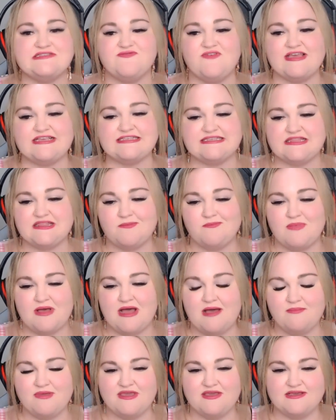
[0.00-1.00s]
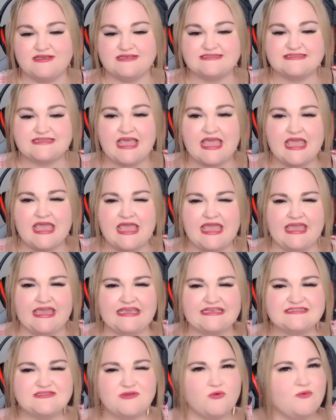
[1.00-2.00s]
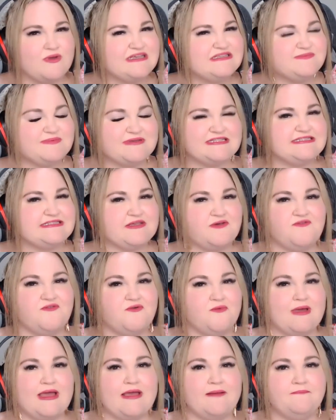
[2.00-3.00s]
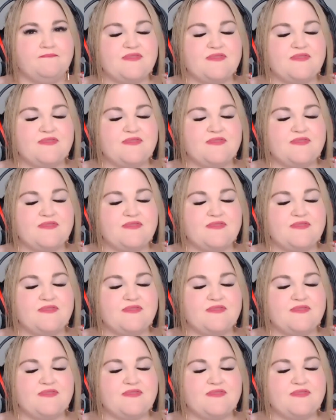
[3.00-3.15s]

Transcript: face at the bar because he's always been self aware.